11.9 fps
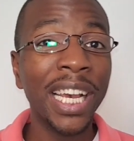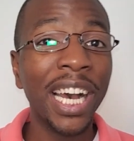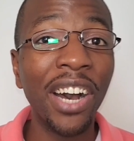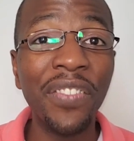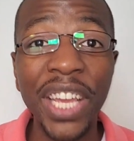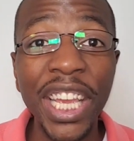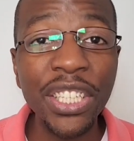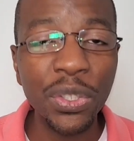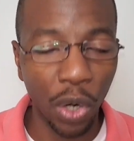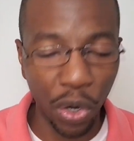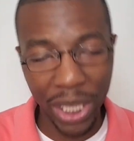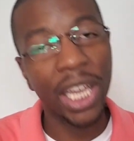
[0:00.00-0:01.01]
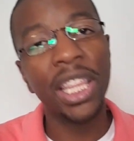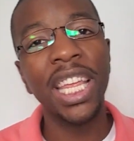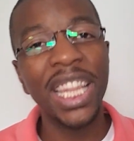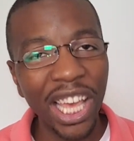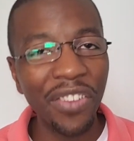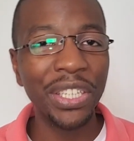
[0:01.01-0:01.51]
of Israel or the other
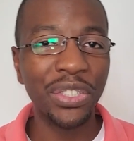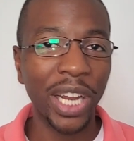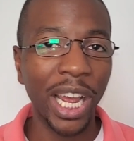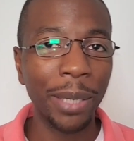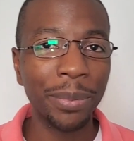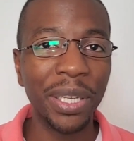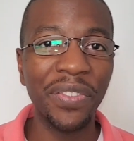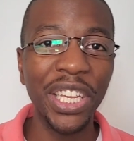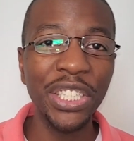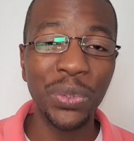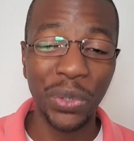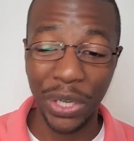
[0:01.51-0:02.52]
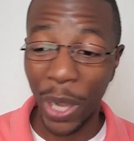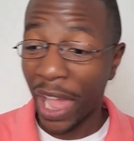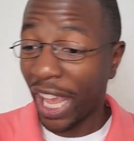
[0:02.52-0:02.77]
11 tribes of Israel.